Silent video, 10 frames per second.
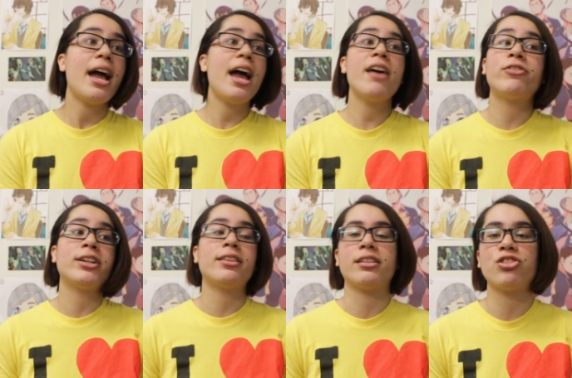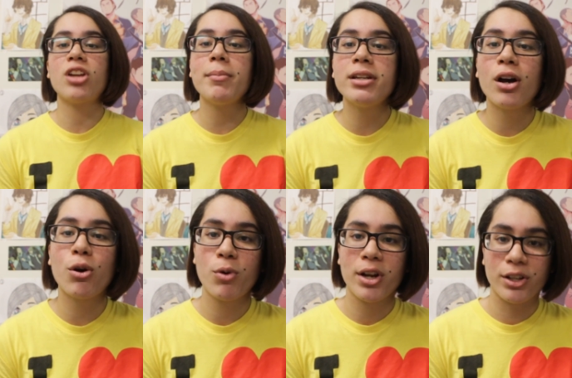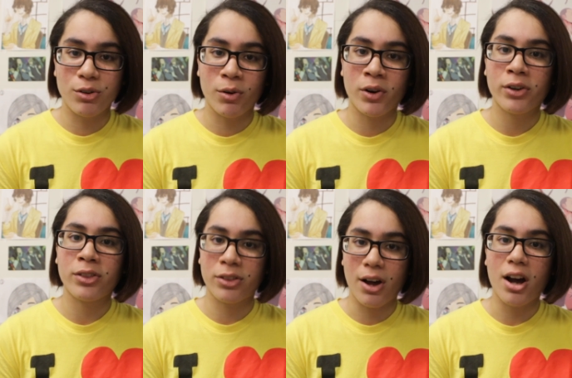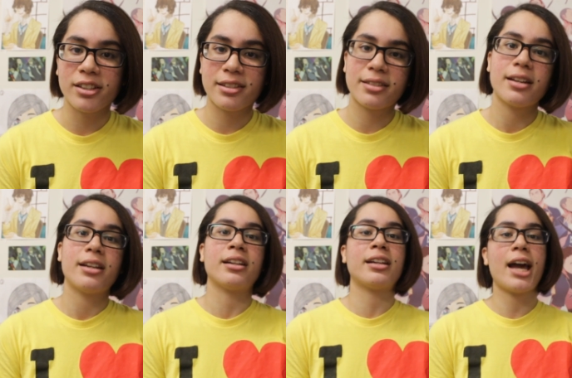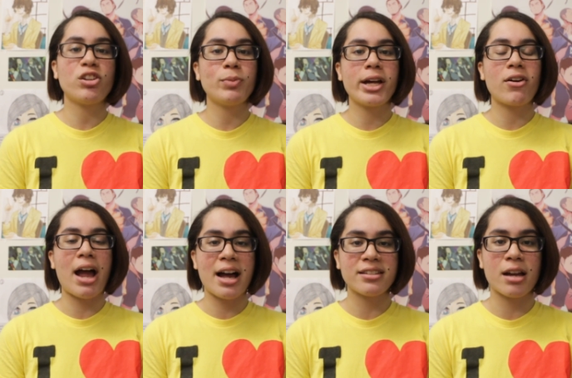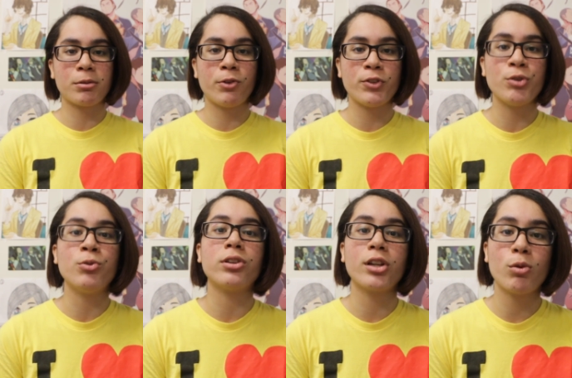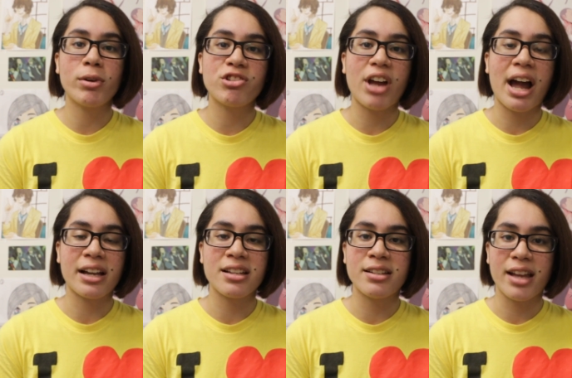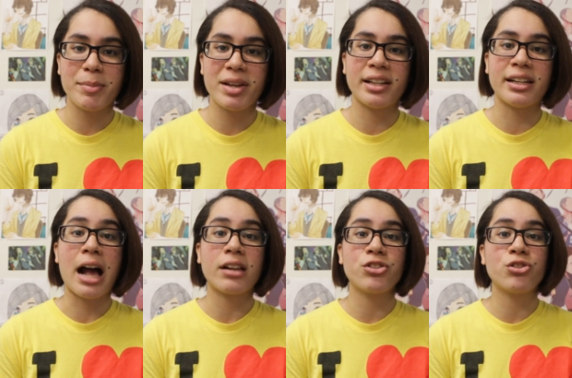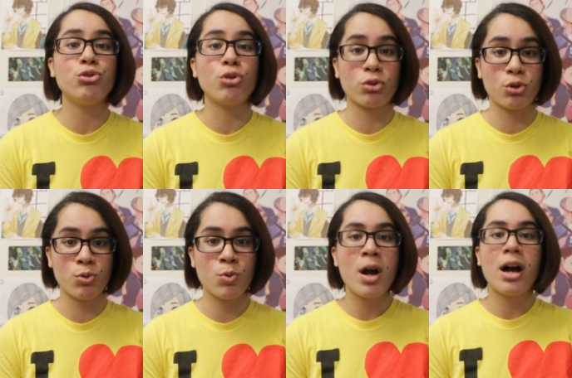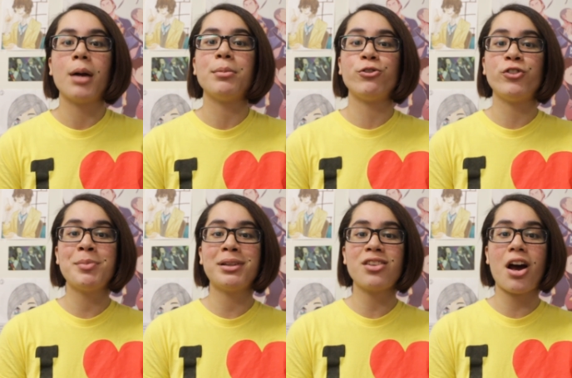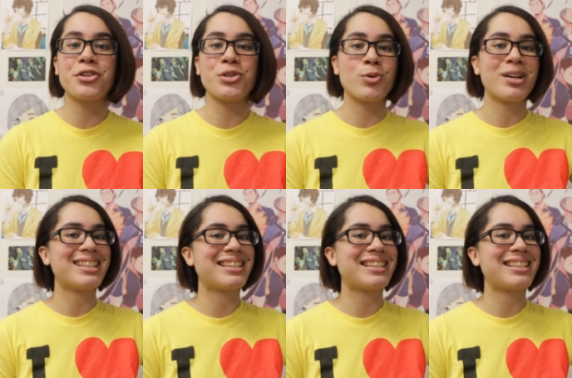Everything. Just let me know your thoughts. And catch me later as I review Little Witch Academia and Alice to Little Boo. I'm your female otaku,